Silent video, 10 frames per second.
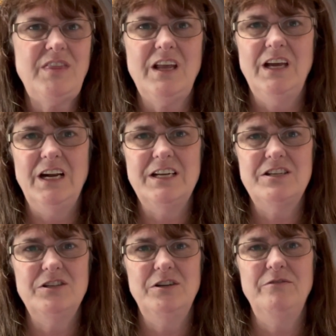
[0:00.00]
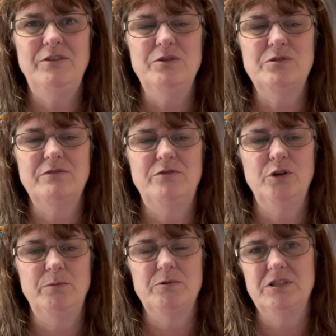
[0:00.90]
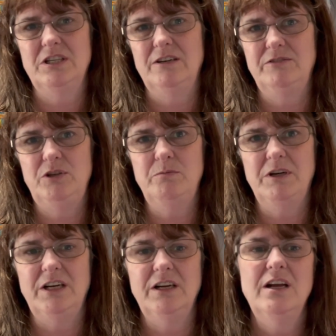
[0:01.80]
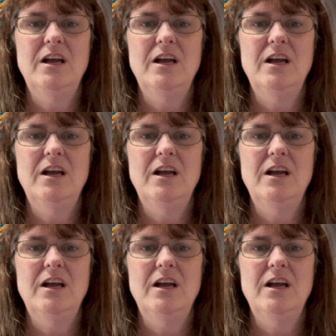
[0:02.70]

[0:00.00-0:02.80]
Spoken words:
and I should have used the 40% off coupon.